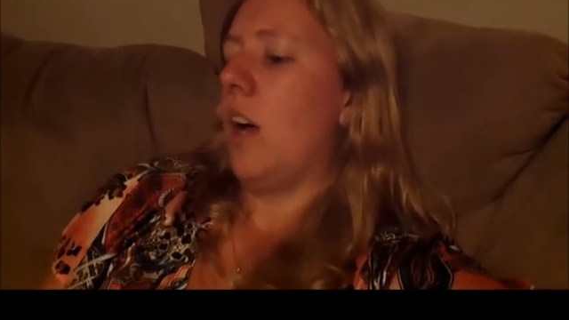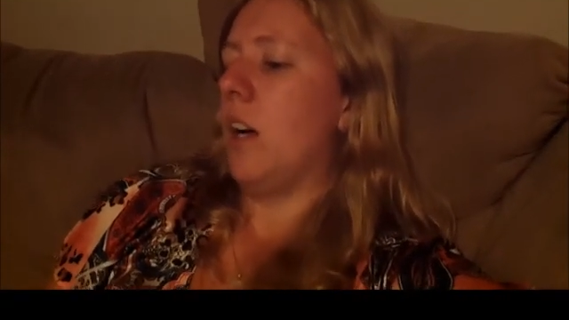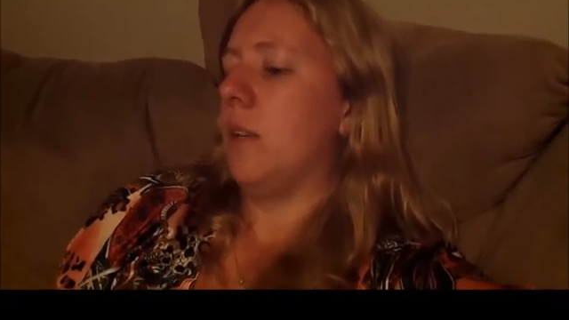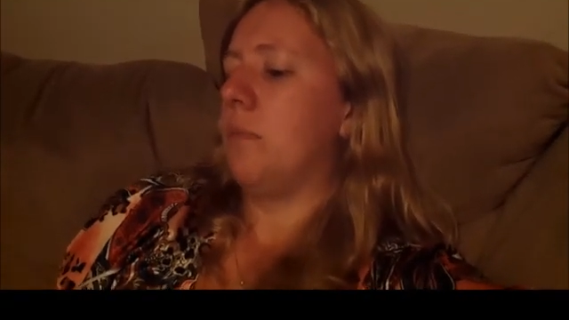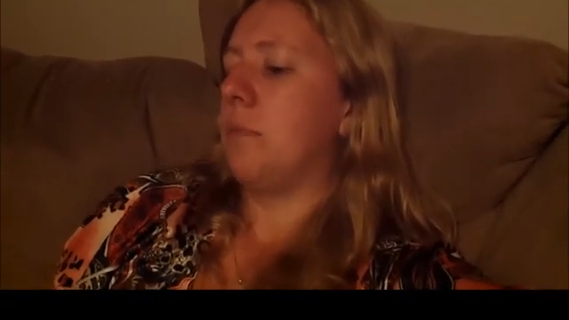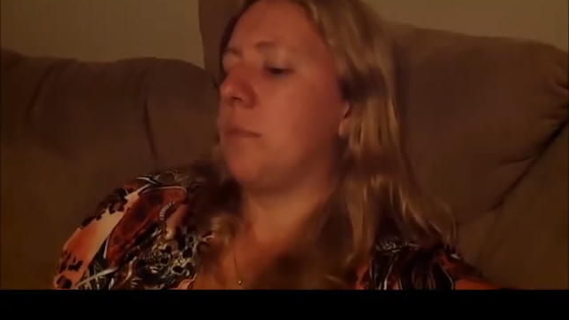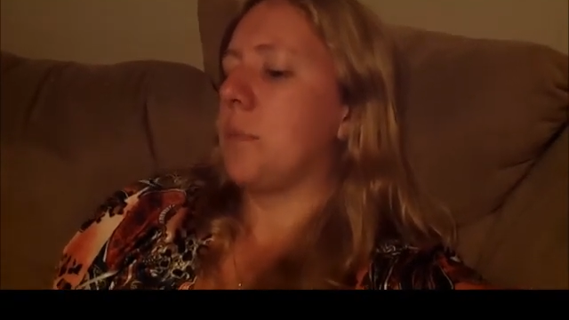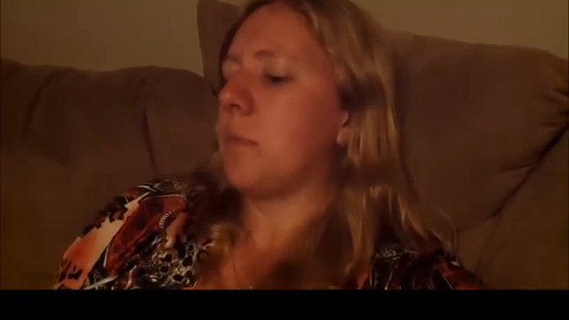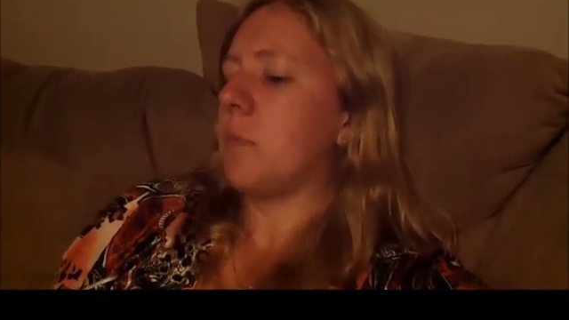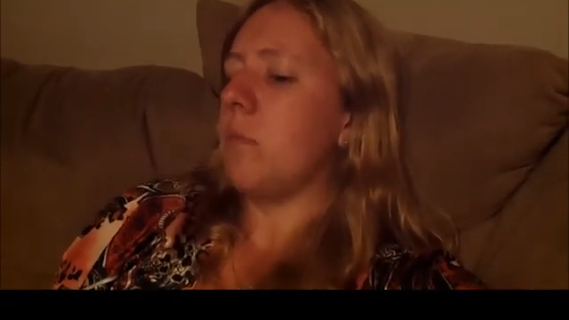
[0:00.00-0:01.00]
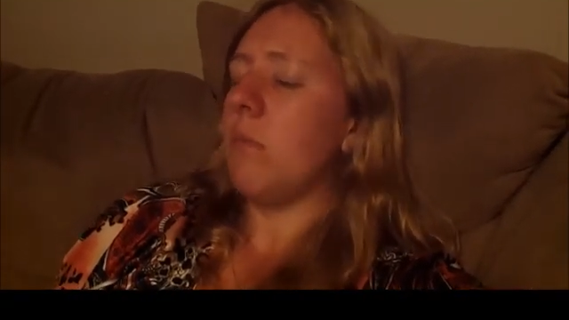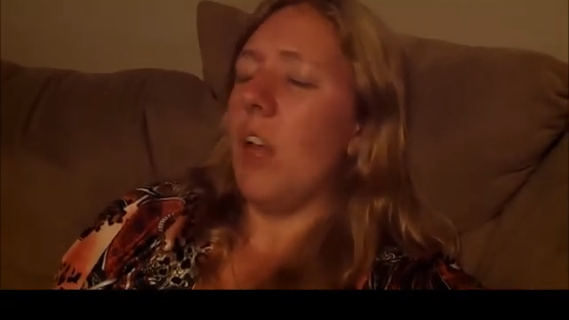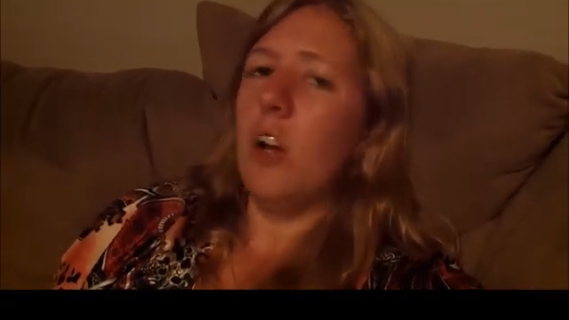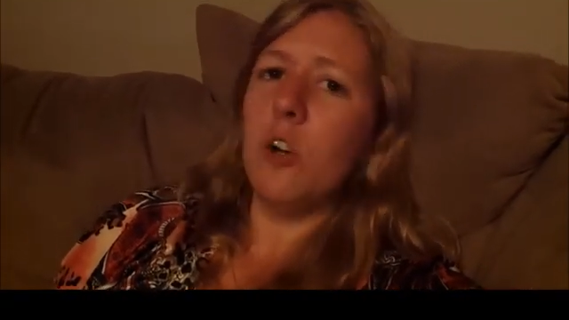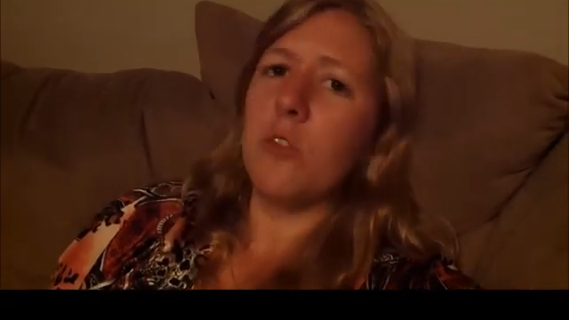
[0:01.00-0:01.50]
Um,
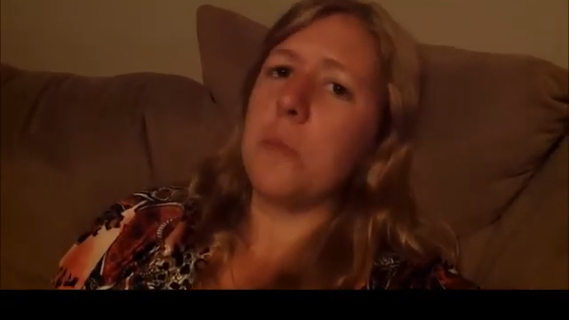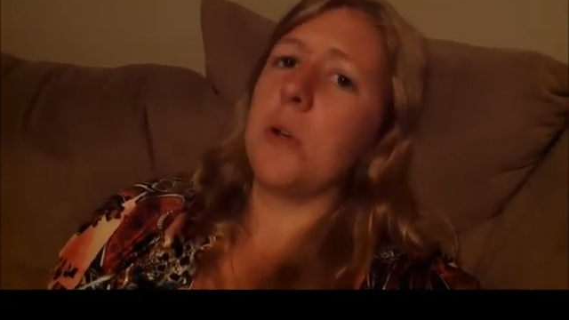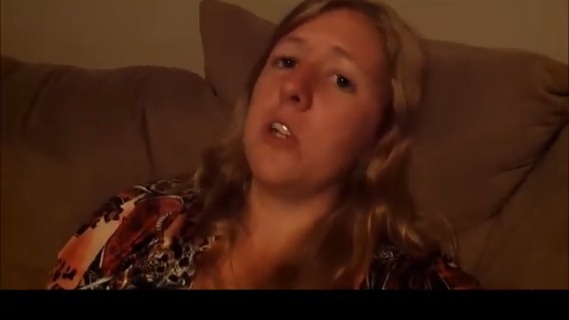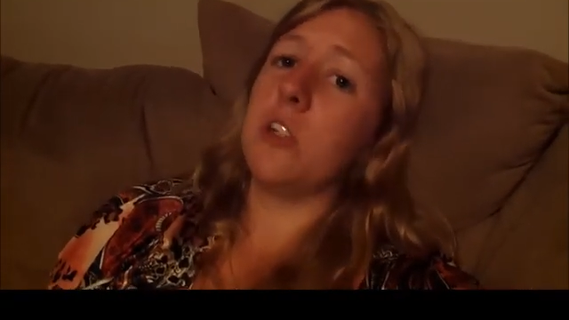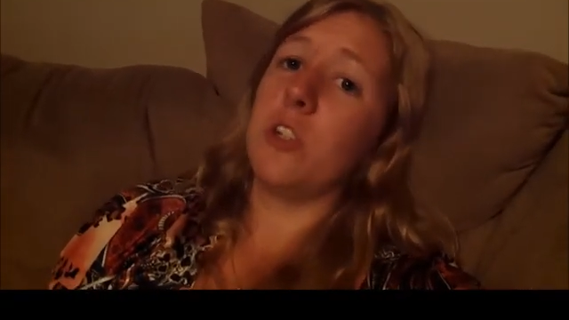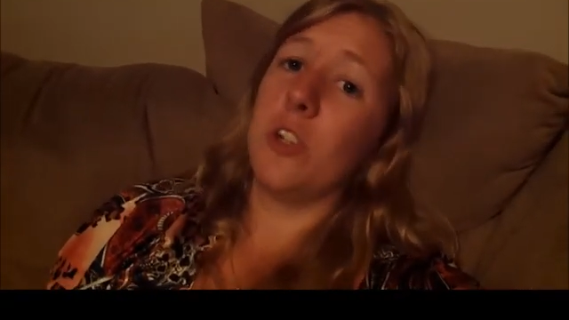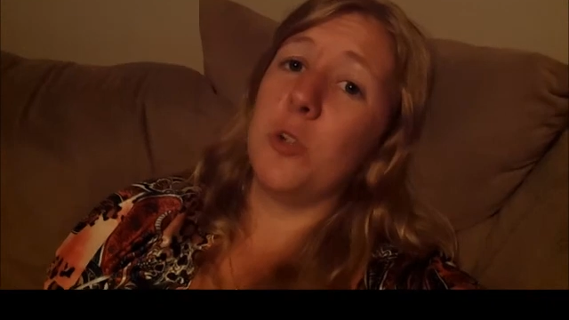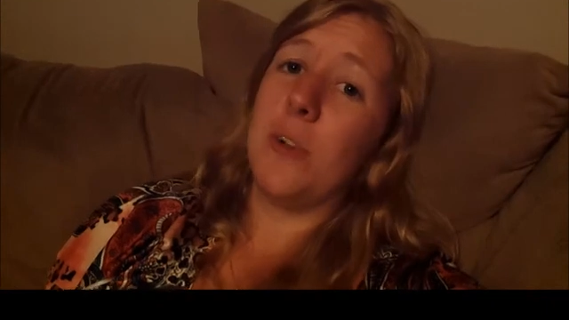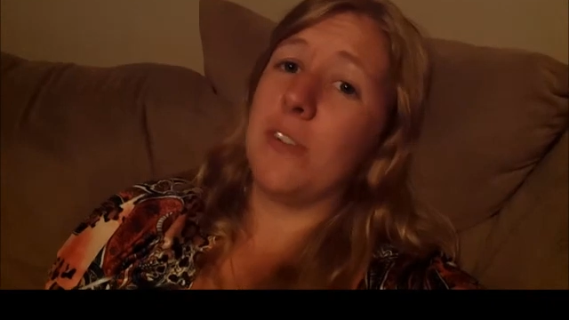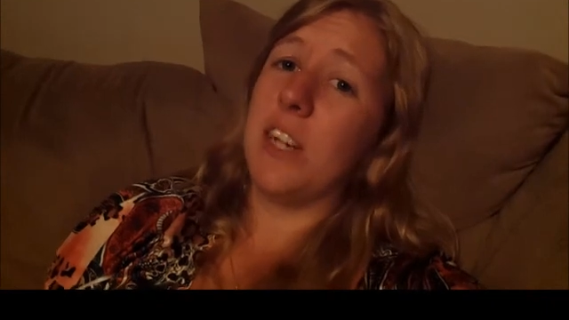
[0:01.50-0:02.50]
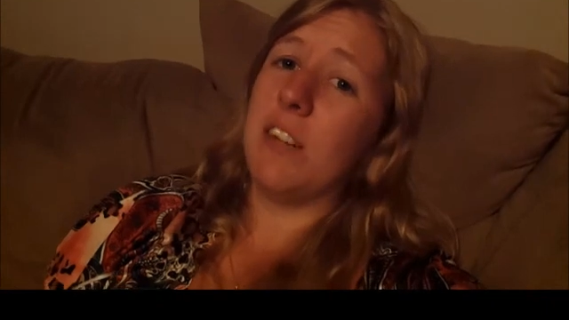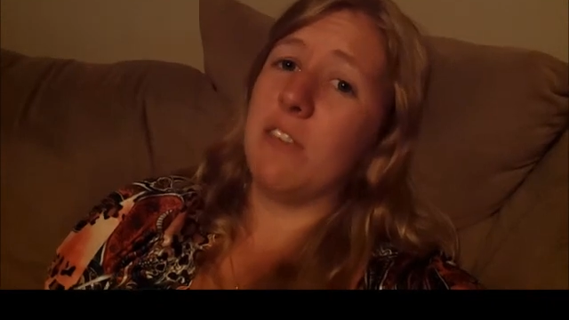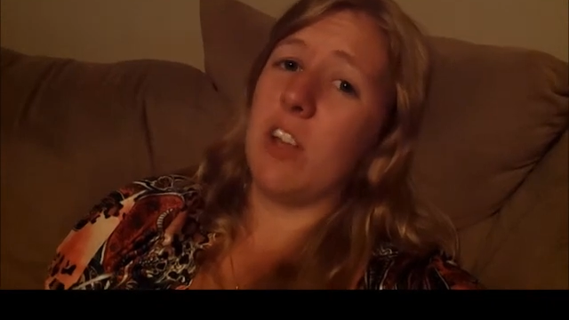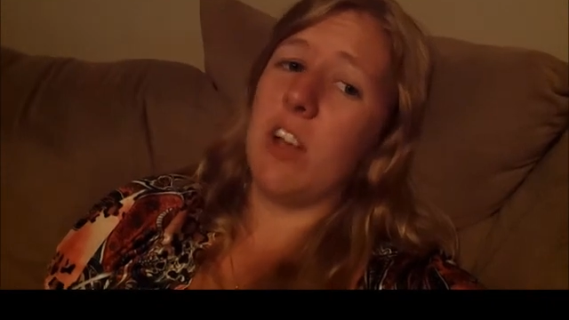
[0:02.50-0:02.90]
I don't know if I'm going to still do everyday